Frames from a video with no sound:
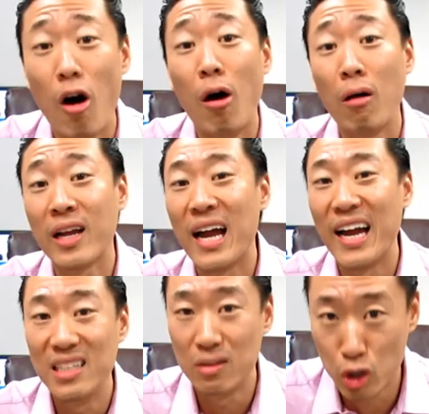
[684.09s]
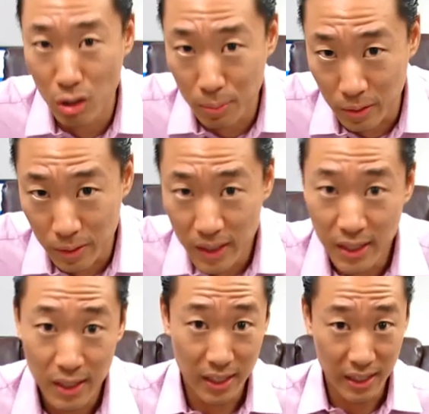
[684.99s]
all kinds of trouble.
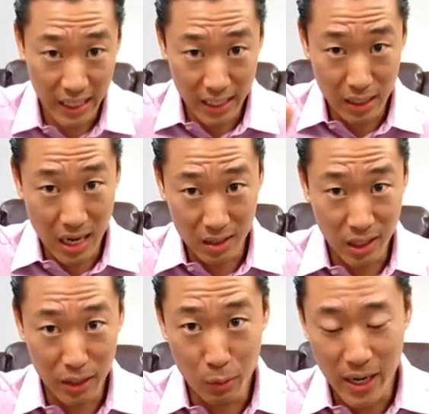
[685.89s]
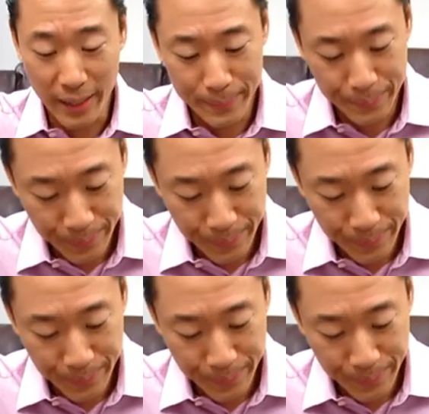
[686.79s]
And I'll tell you why.